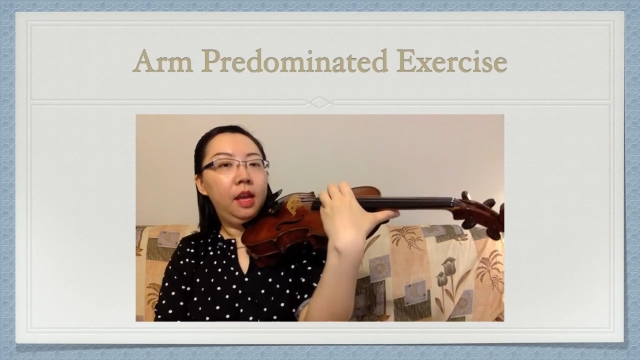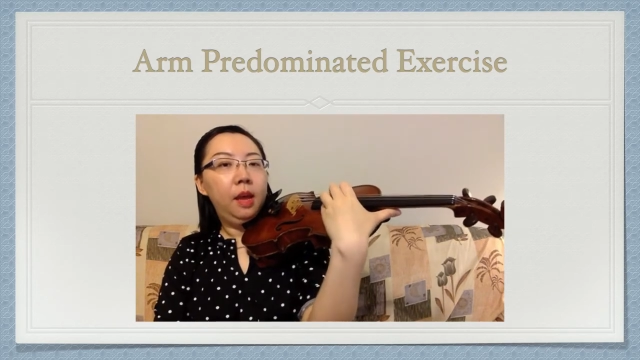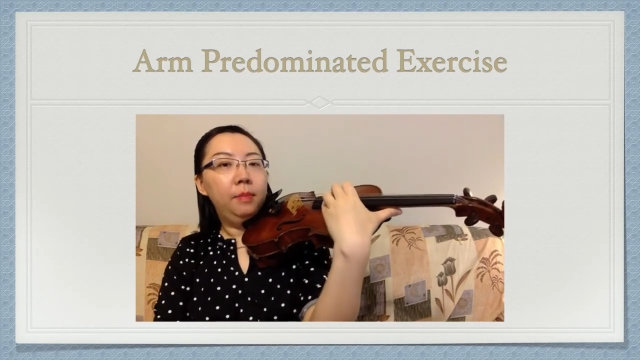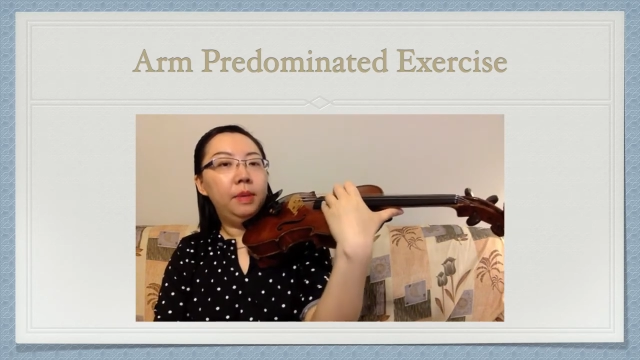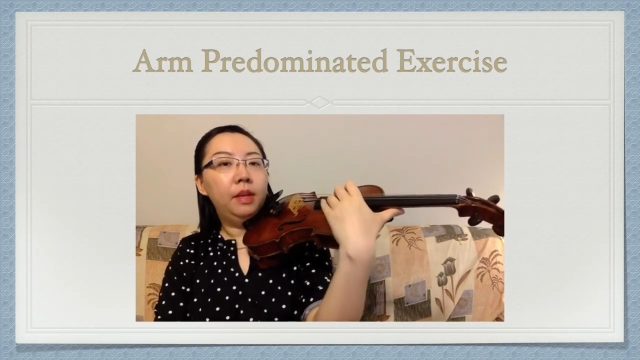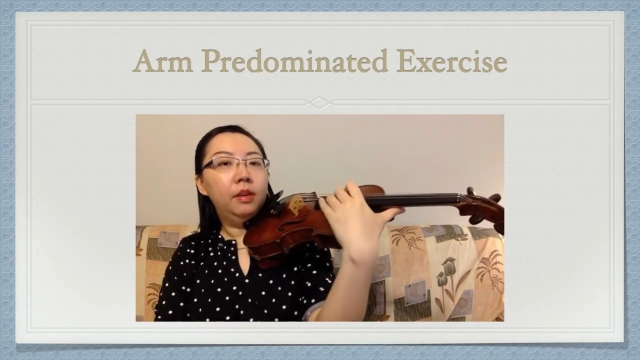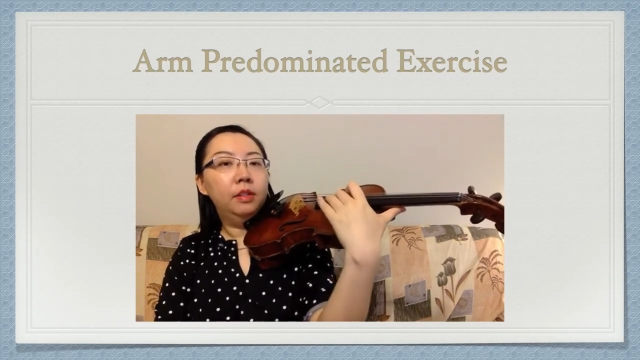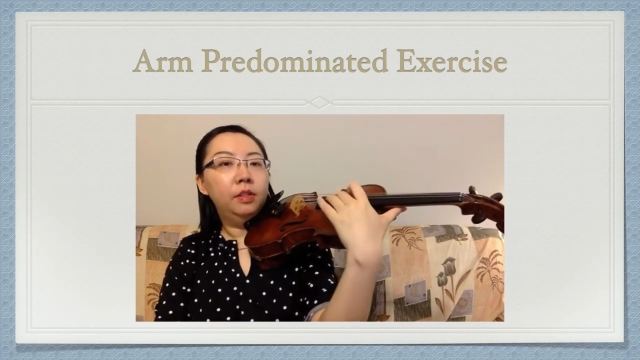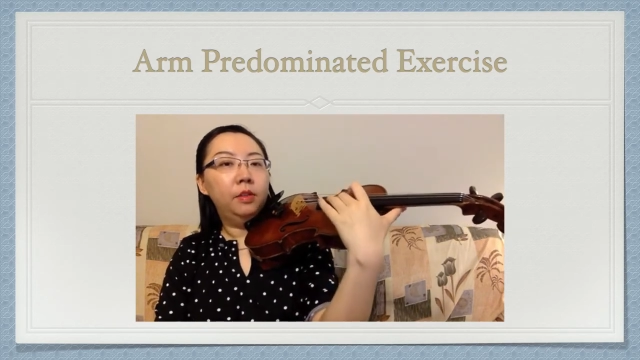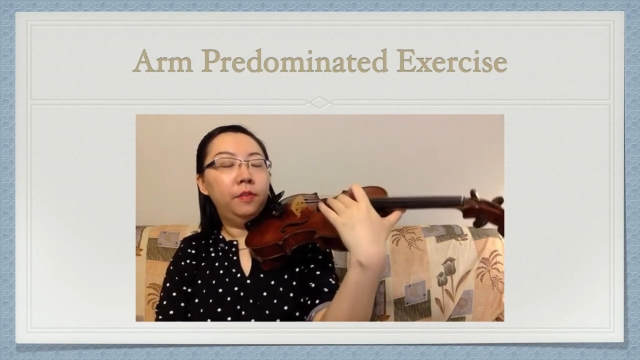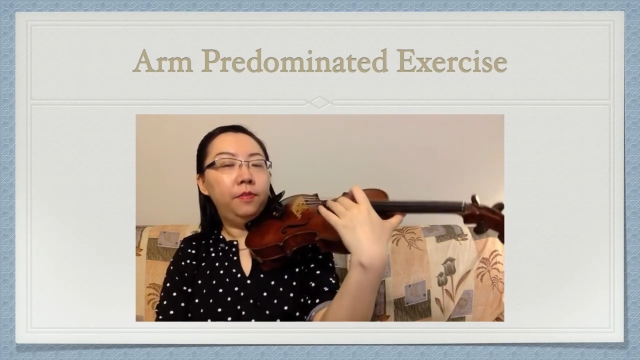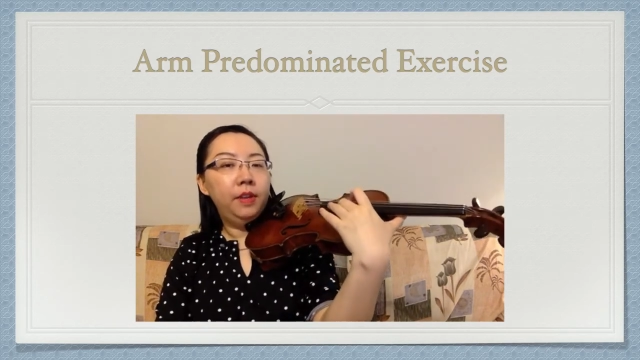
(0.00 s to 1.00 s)
because
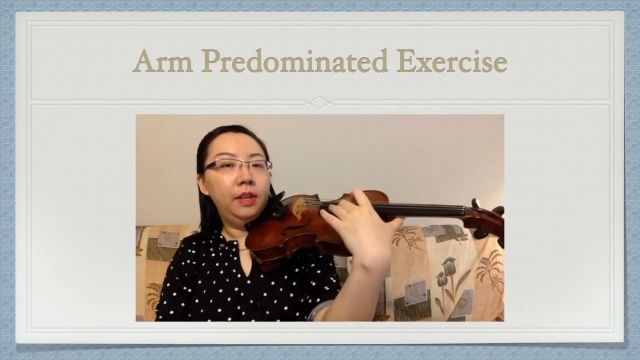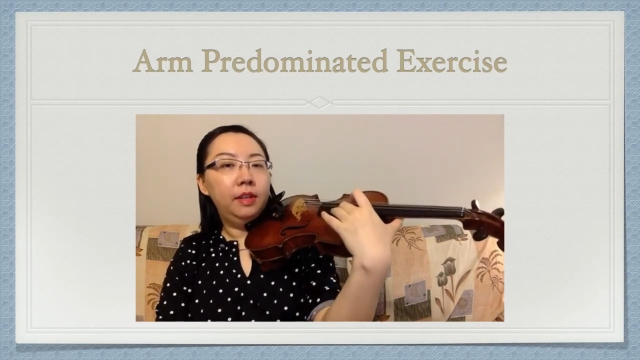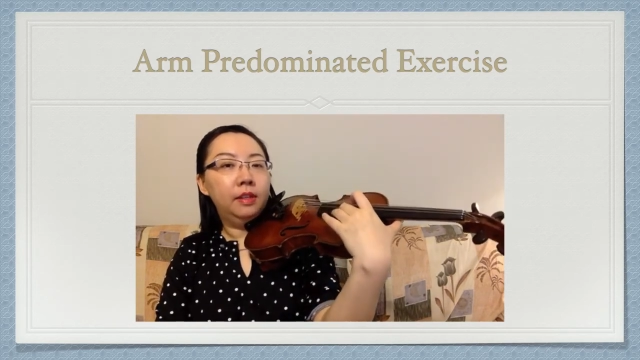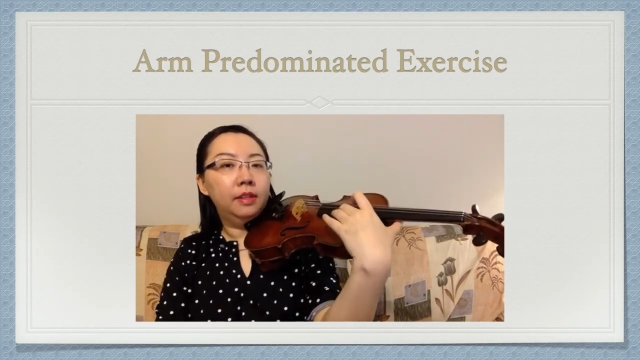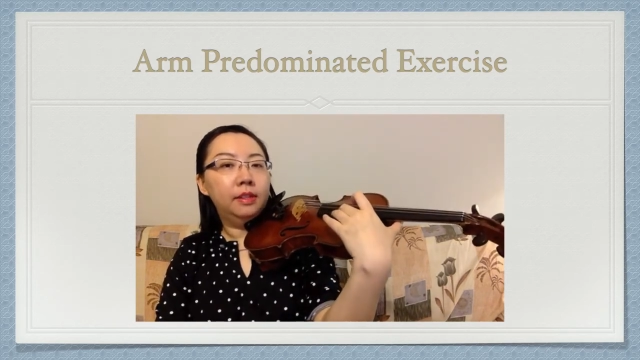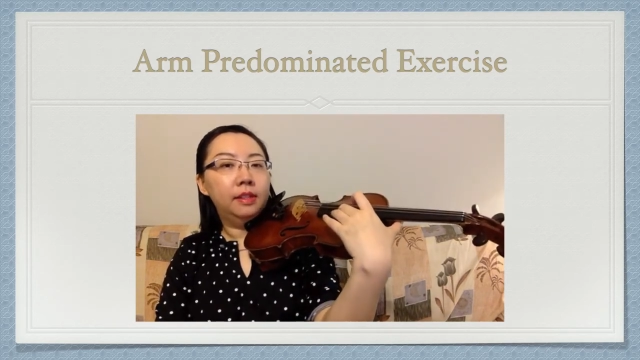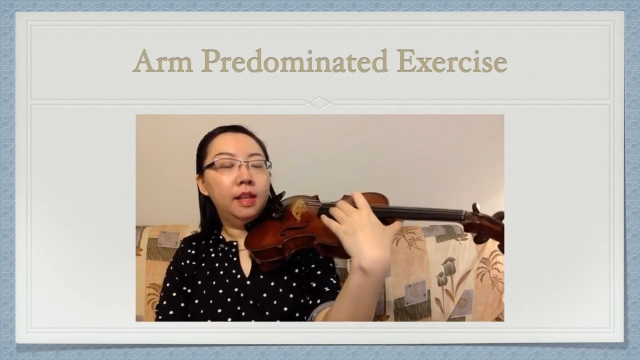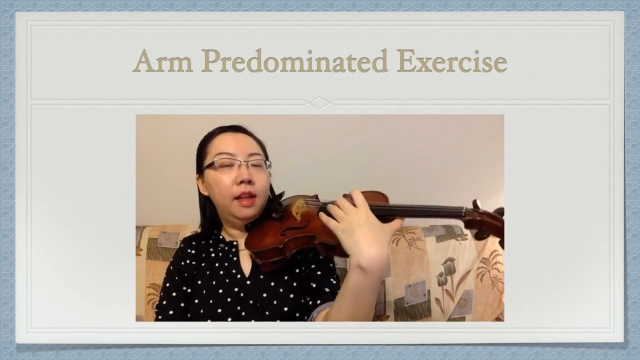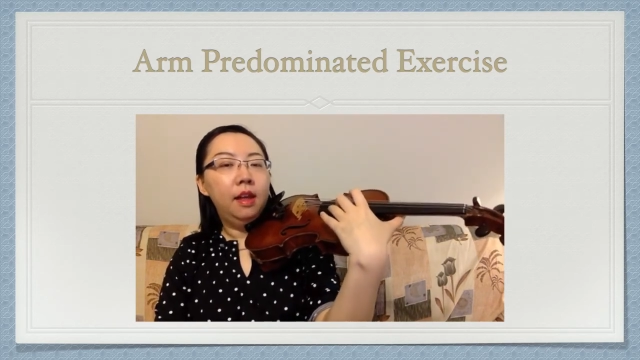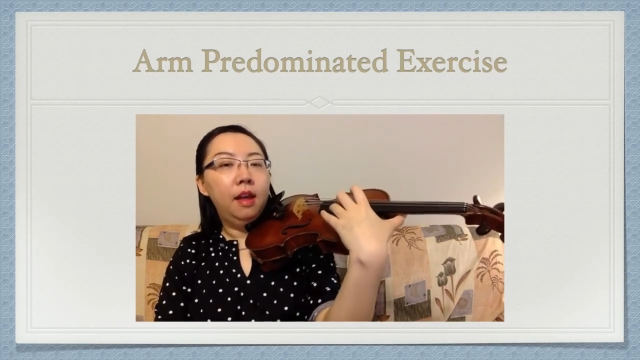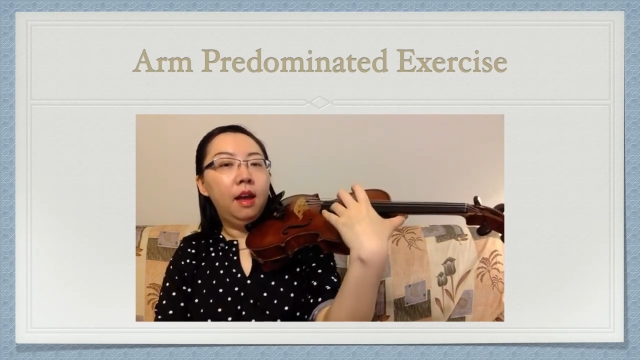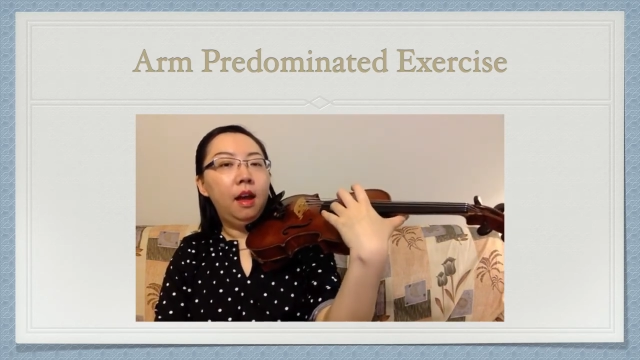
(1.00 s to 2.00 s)
your fingers
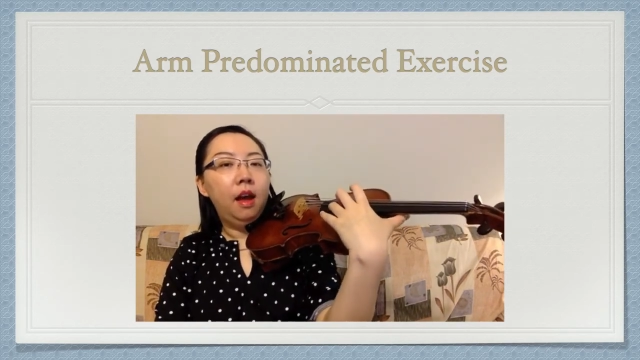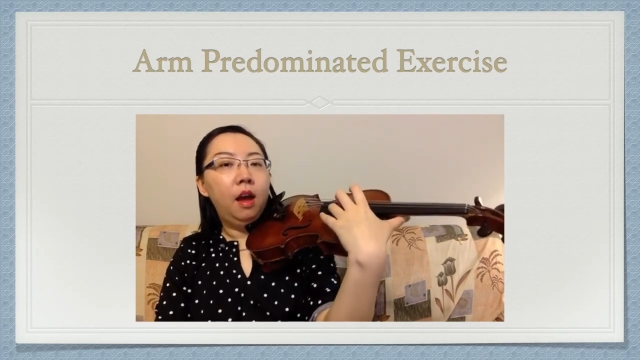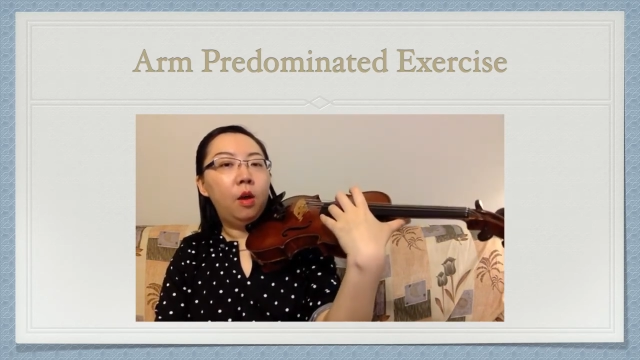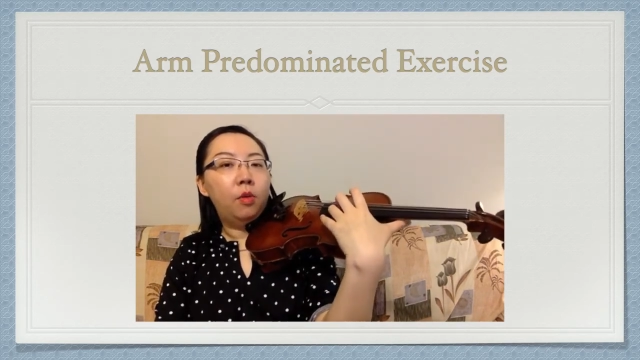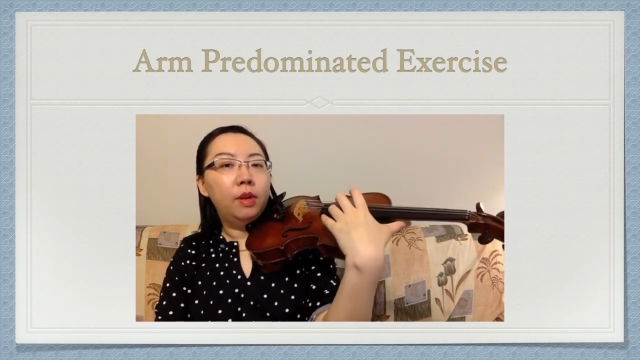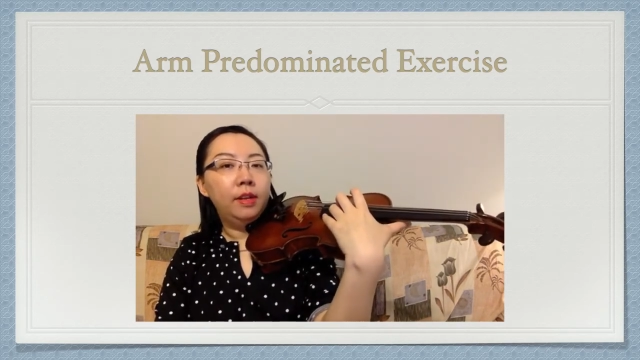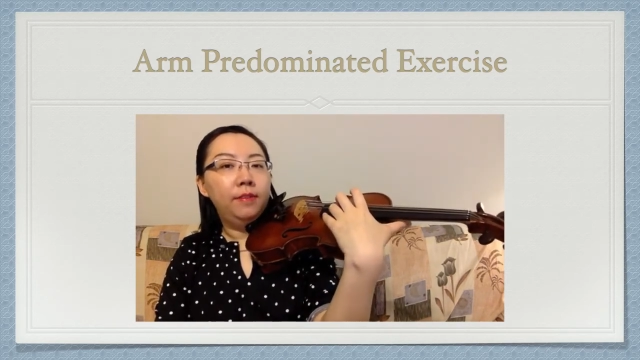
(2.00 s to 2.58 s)
are already